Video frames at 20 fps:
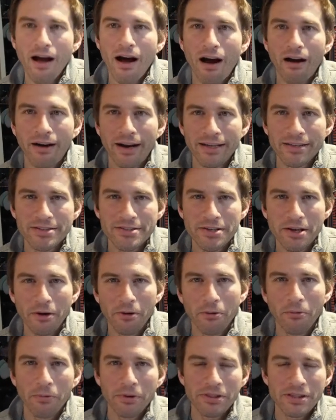Alright,
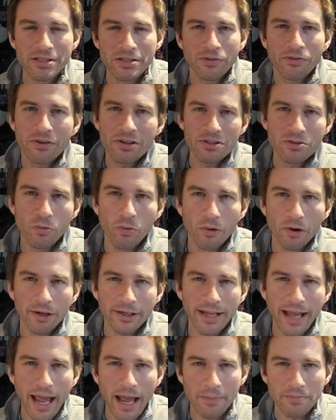so with this first
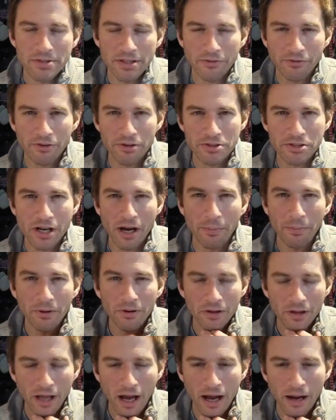word gaps, the first
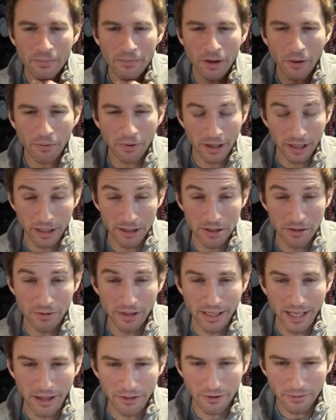couple that we're going to do
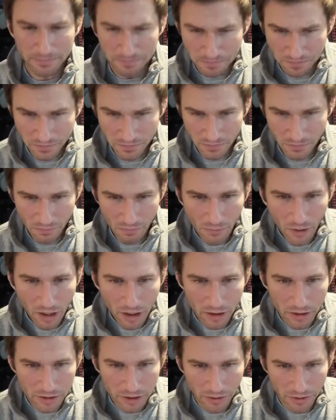together,
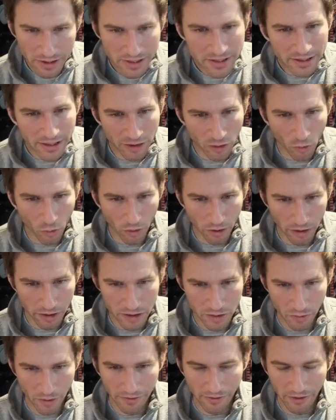you'll notice that the
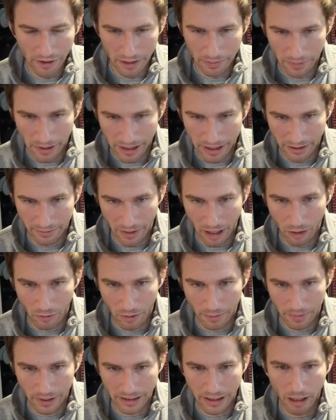words, we've already picked them out.
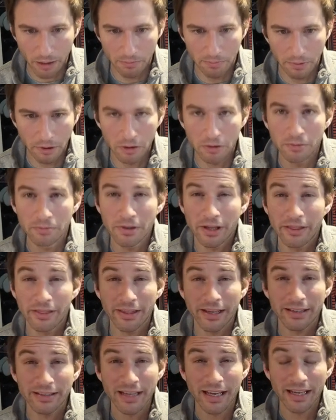We picked out boomed and
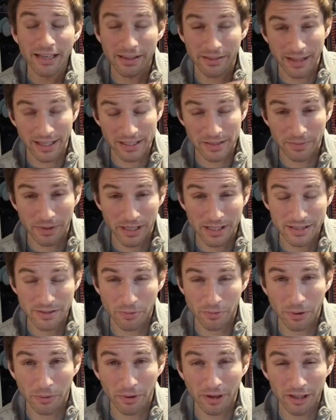think tank, and that's because
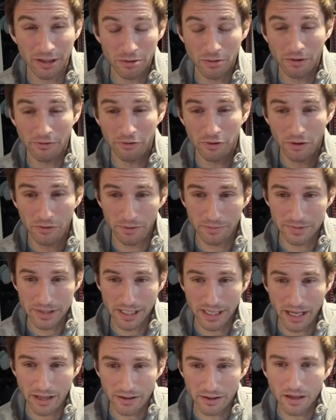if we want to do a few of them
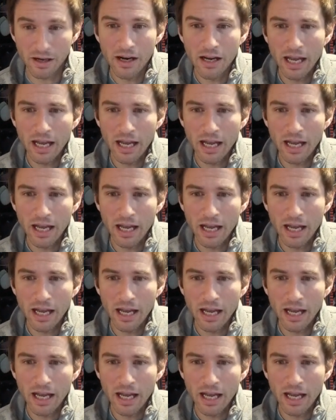together.